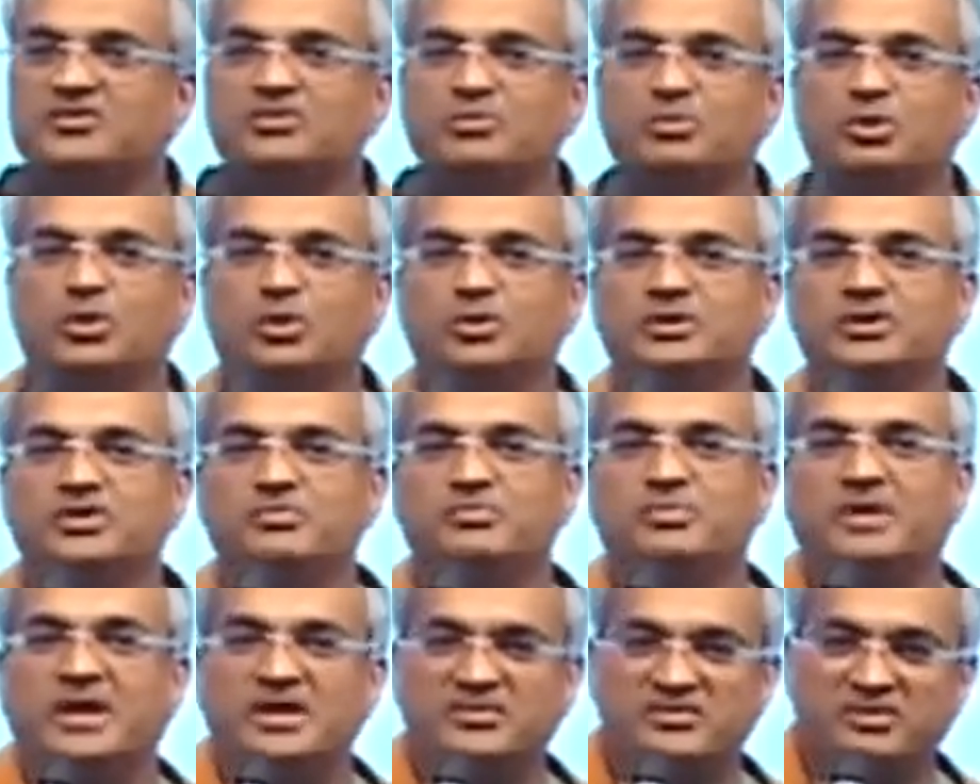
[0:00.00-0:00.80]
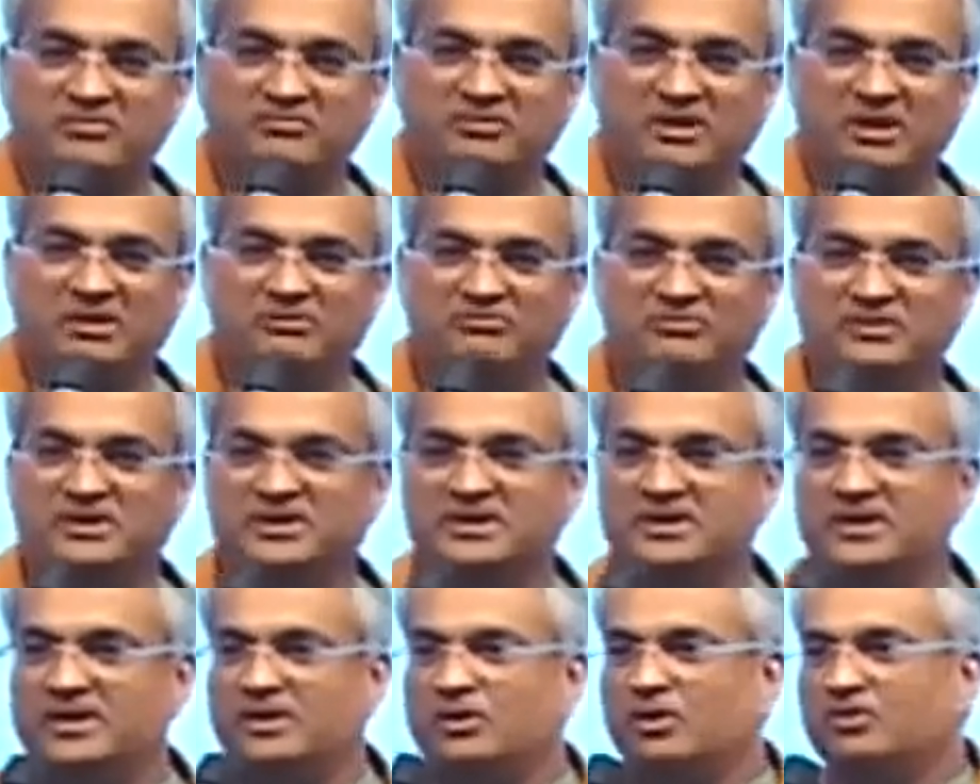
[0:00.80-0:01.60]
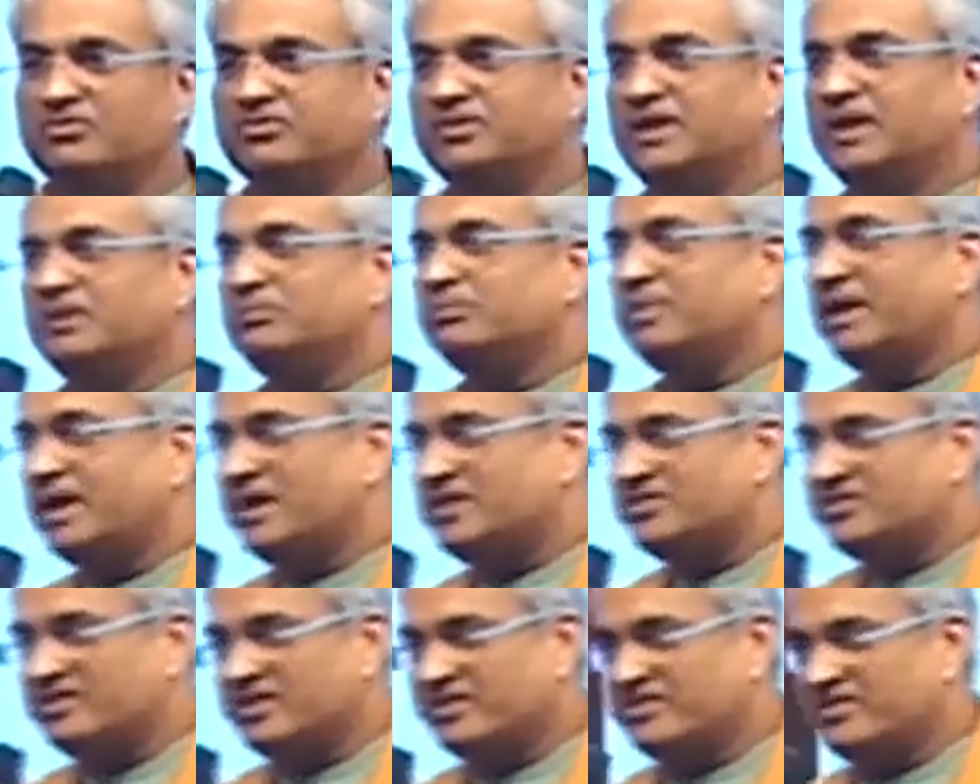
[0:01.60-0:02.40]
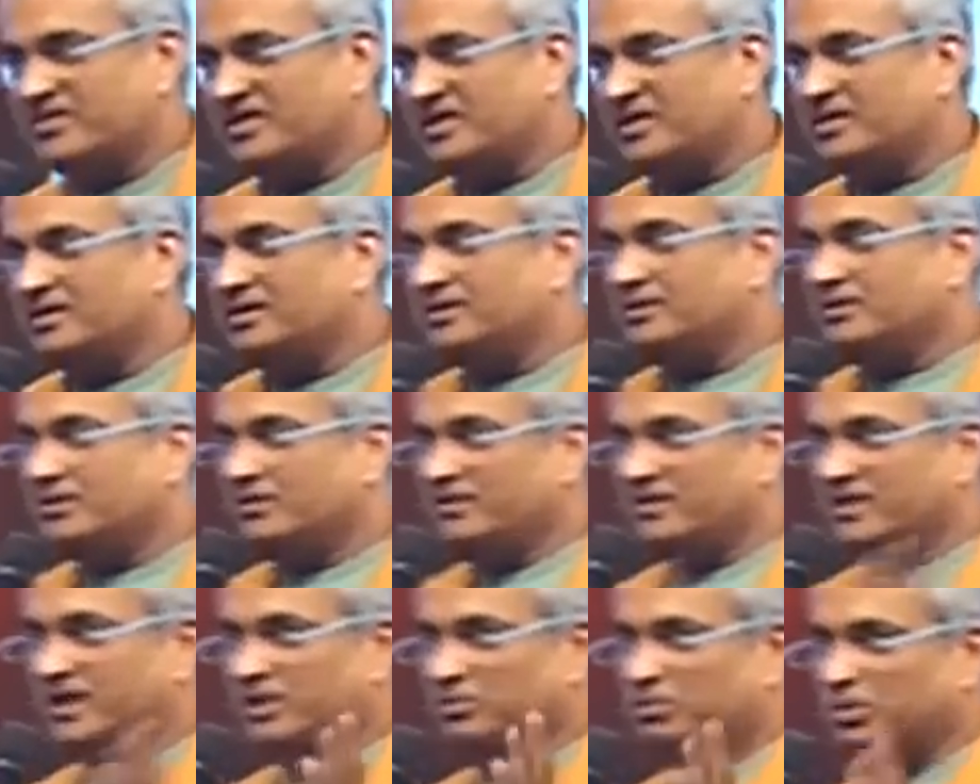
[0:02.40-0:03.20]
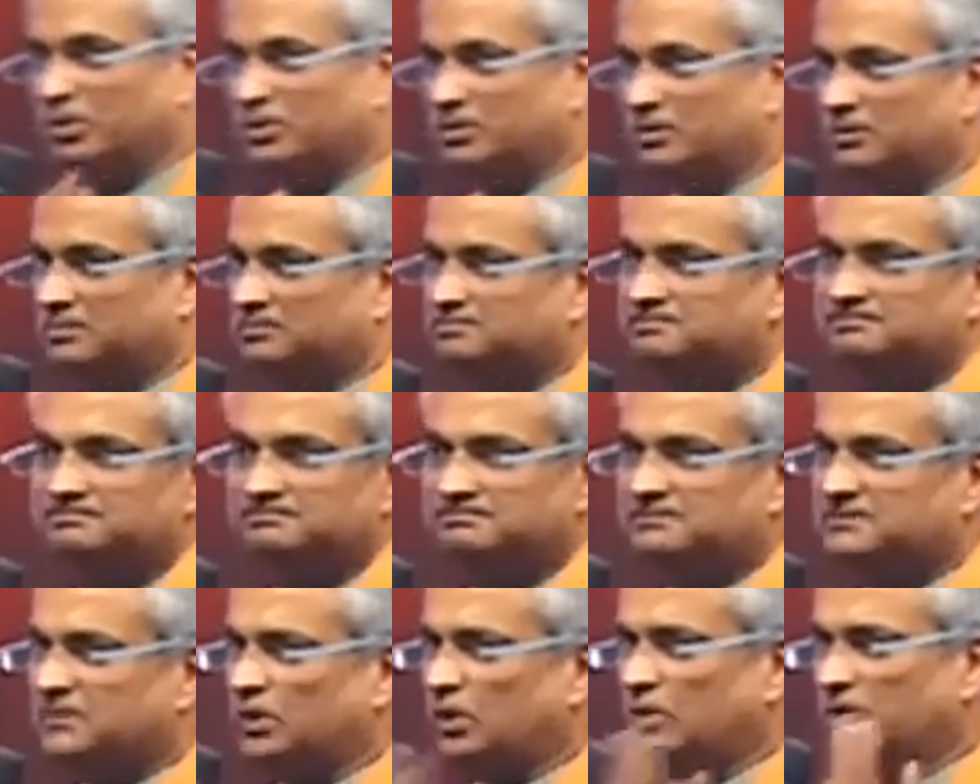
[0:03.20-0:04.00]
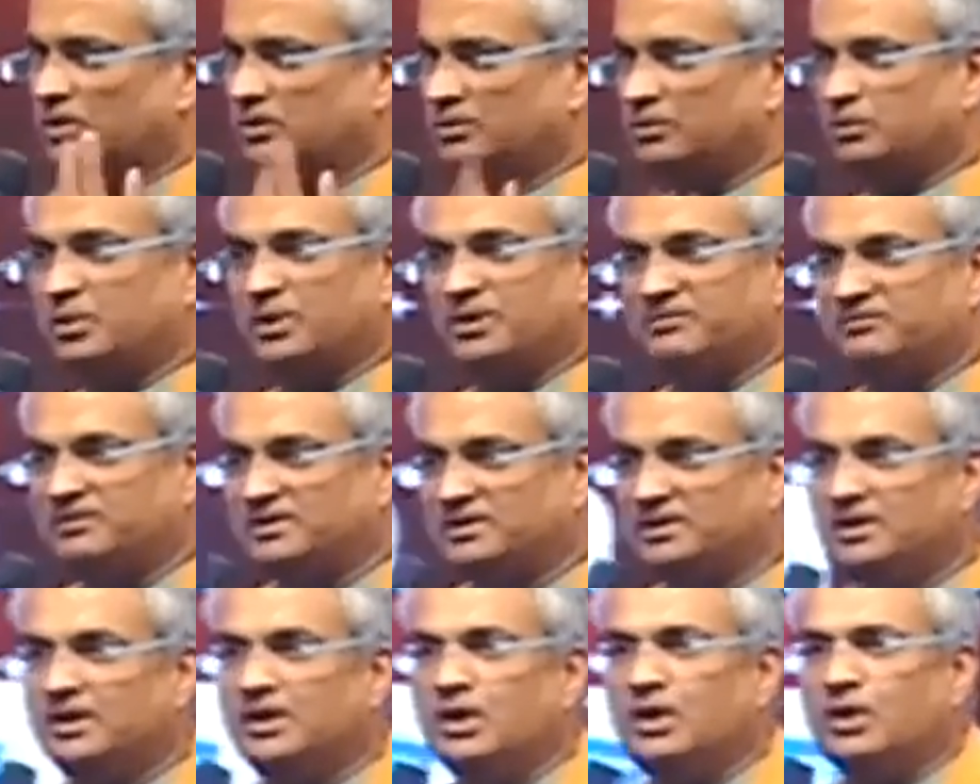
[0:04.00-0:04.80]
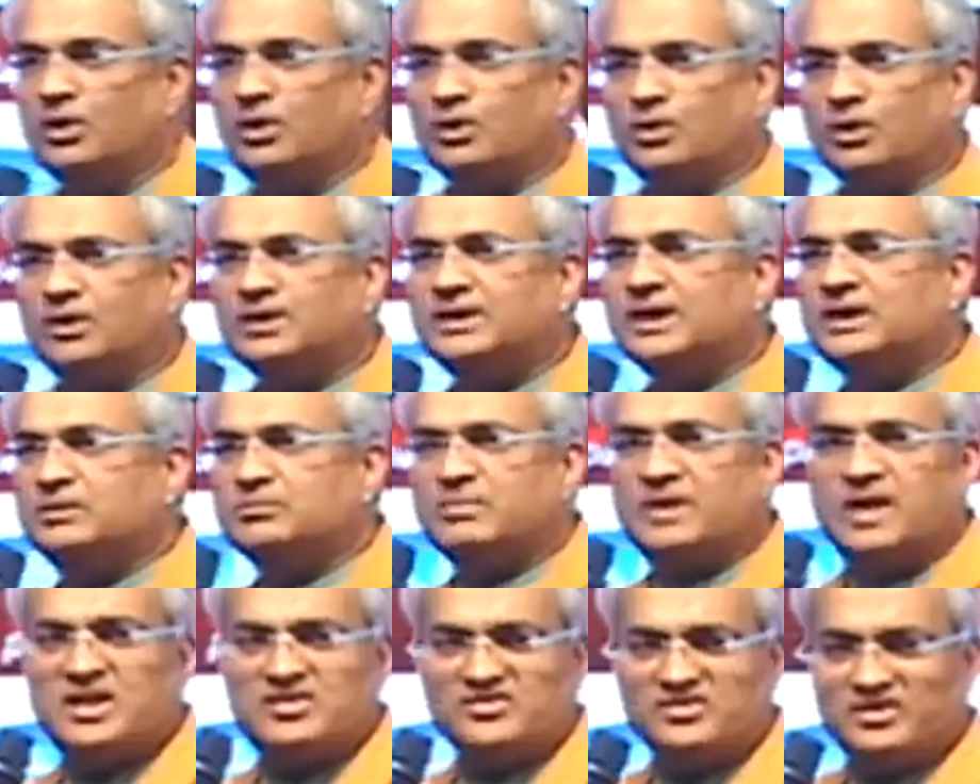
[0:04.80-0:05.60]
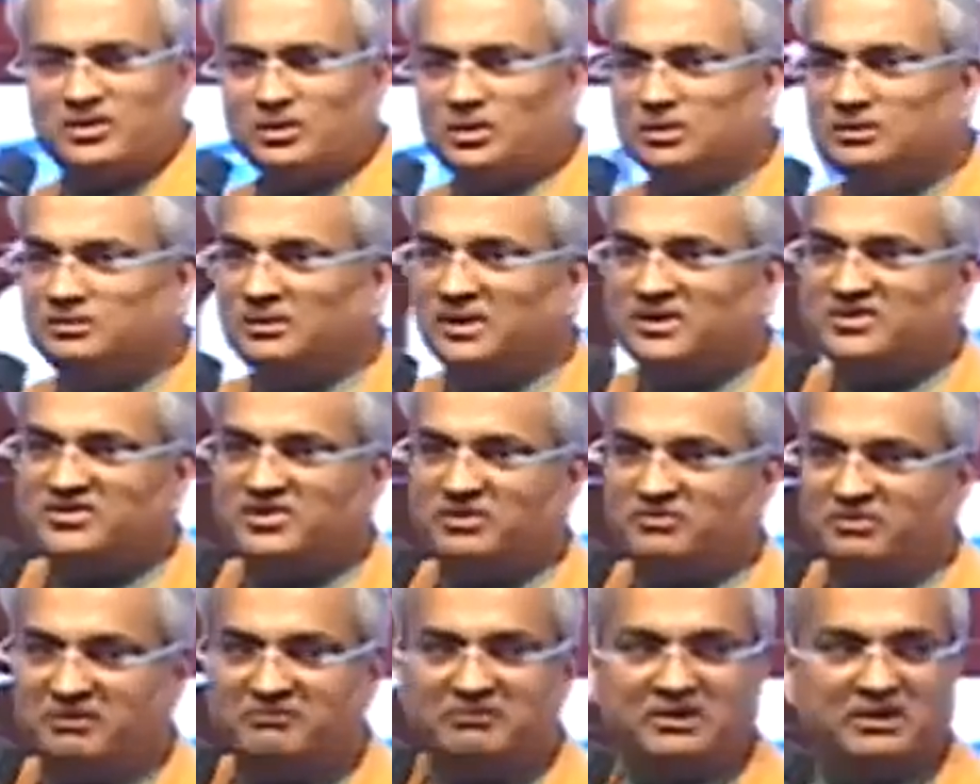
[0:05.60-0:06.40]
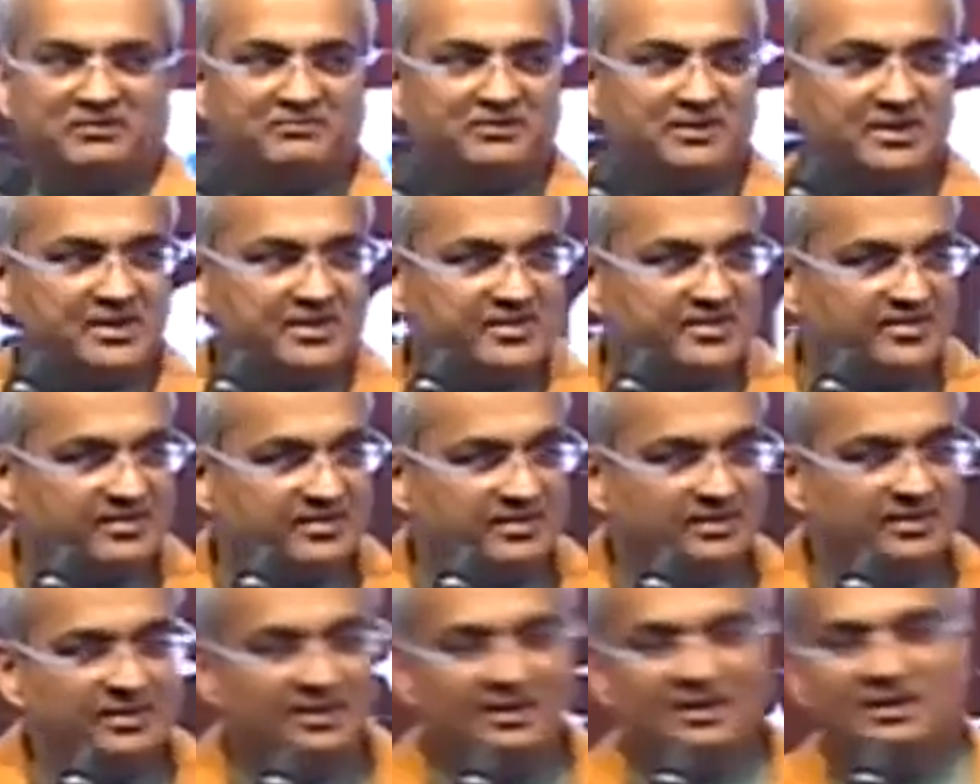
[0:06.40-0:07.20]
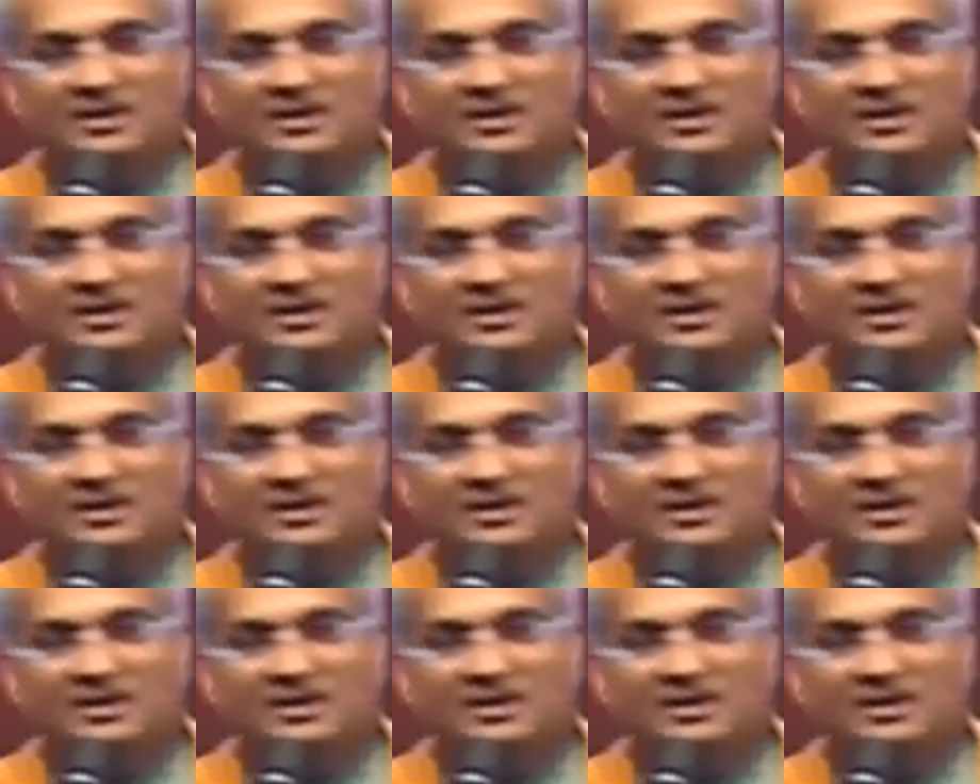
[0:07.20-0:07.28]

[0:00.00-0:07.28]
things about all these brands I've named, whether they're offline brands like Zara or Red Bull or whatever, or online brands like all the ones that we've named, whether it's